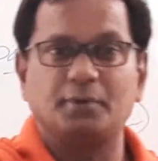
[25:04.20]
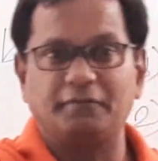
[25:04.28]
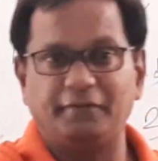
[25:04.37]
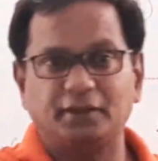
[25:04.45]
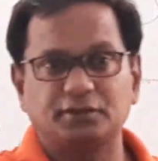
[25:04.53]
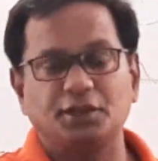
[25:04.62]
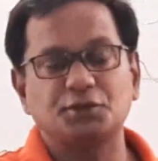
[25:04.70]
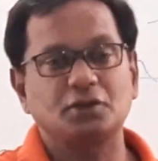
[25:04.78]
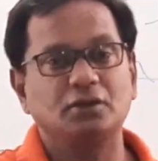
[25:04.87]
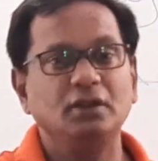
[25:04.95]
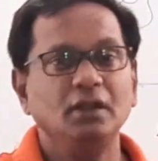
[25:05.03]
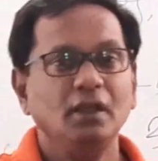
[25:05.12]

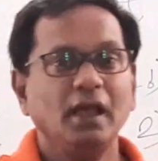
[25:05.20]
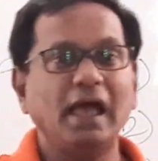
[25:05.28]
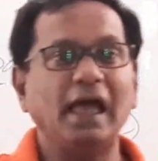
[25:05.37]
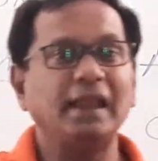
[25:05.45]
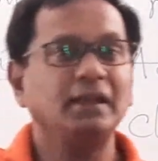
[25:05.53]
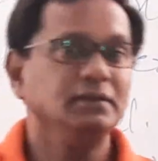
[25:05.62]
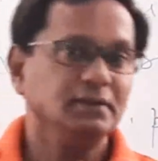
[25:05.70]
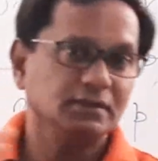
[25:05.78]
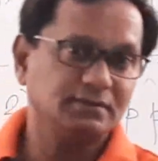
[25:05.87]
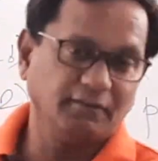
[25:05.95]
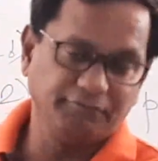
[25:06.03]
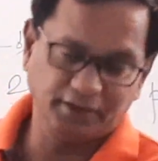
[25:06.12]
prefixation and
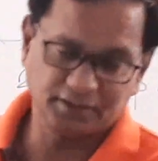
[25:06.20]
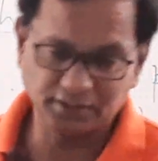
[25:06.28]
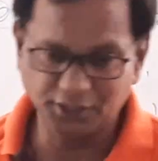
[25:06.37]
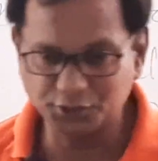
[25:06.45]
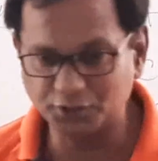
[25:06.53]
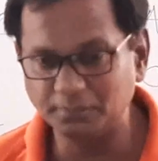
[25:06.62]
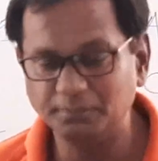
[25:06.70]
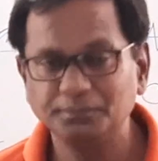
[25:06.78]
suffixation.